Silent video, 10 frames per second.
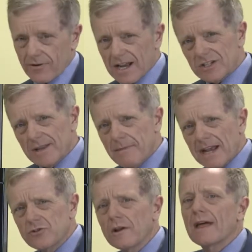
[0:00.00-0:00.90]
are actually
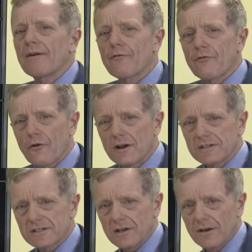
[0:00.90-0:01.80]
measuring that front
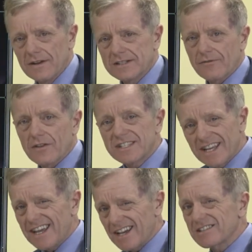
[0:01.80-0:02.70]
surface of the
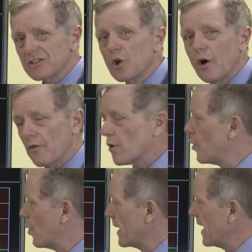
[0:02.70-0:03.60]
tears, not the
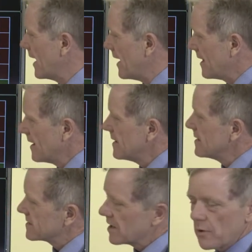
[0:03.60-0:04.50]
cornea.
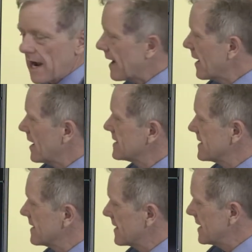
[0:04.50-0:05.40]
So we're
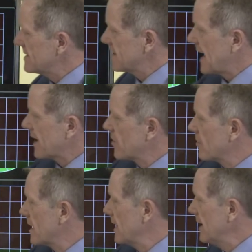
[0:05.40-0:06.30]
analyzing this
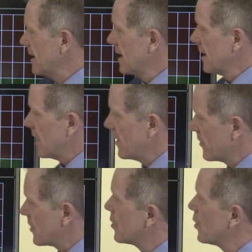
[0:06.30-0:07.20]
accurately over
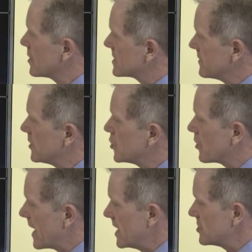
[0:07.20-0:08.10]
the course and the
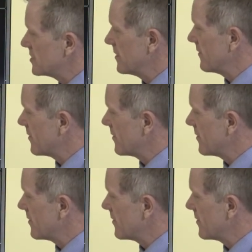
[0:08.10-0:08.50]
duration of